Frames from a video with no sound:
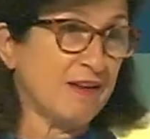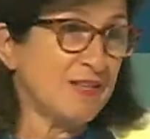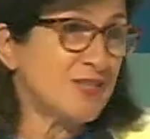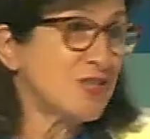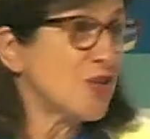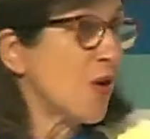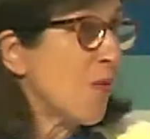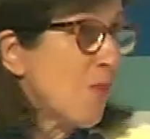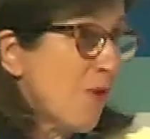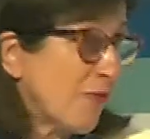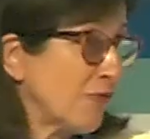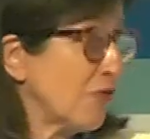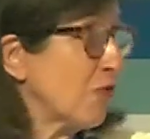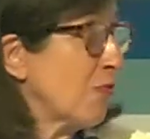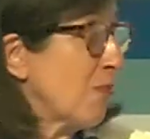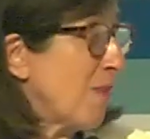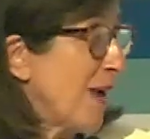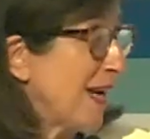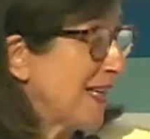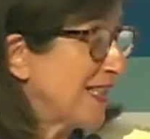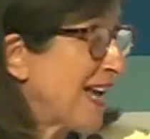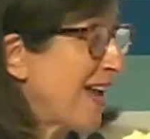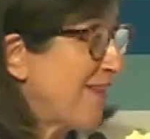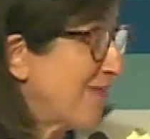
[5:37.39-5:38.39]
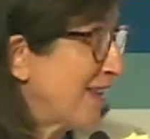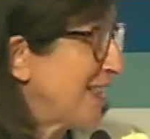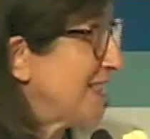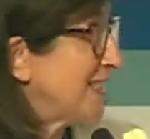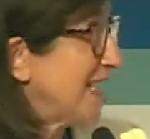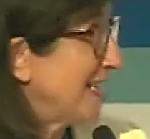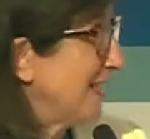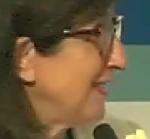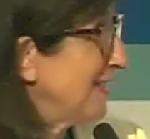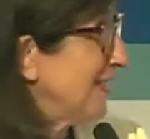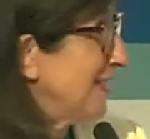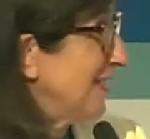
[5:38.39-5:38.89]
Some of you might have
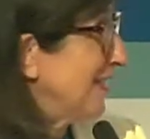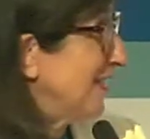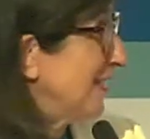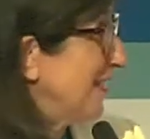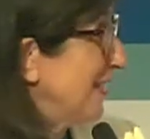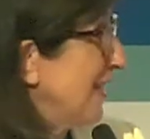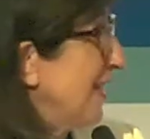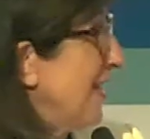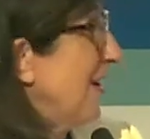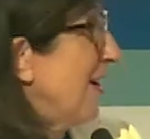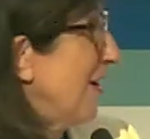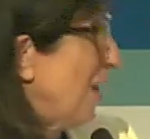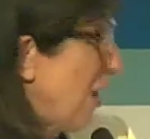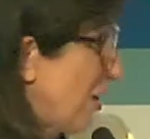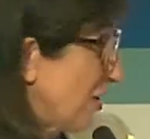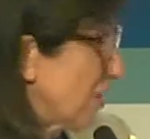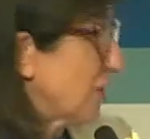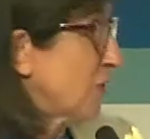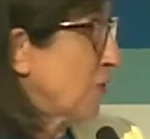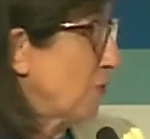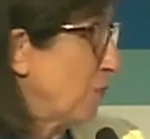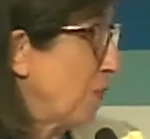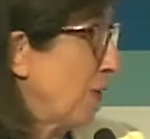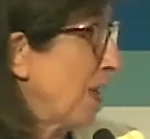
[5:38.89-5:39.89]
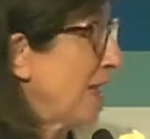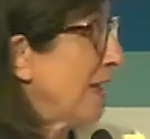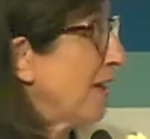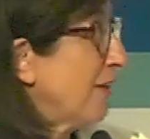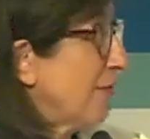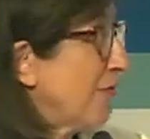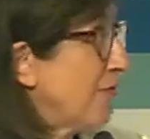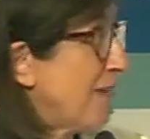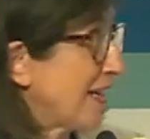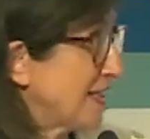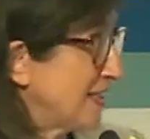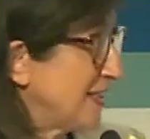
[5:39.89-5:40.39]
attended last week
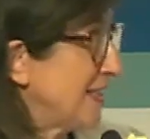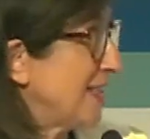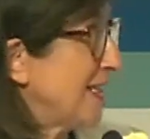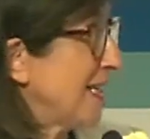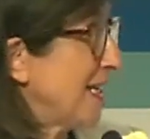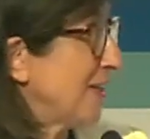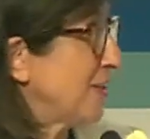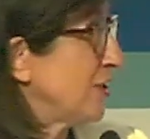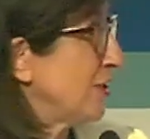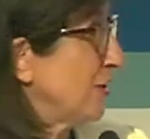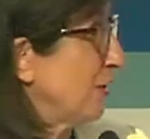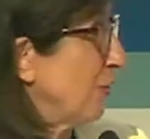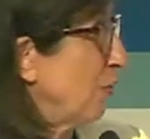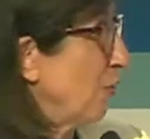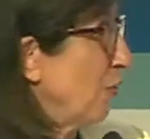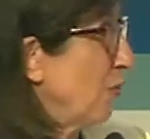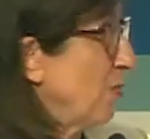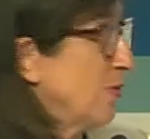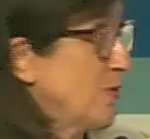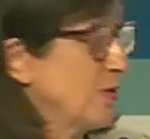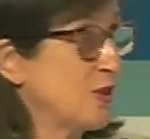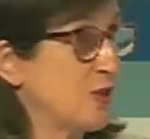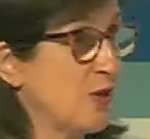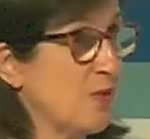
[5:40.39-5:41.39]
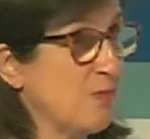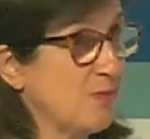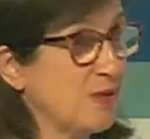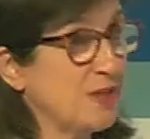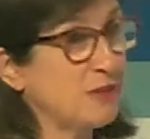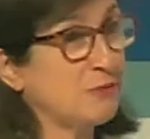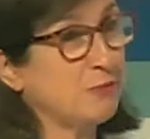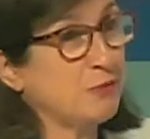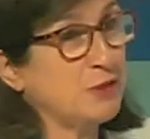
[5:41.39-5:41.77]
vaccination global summit,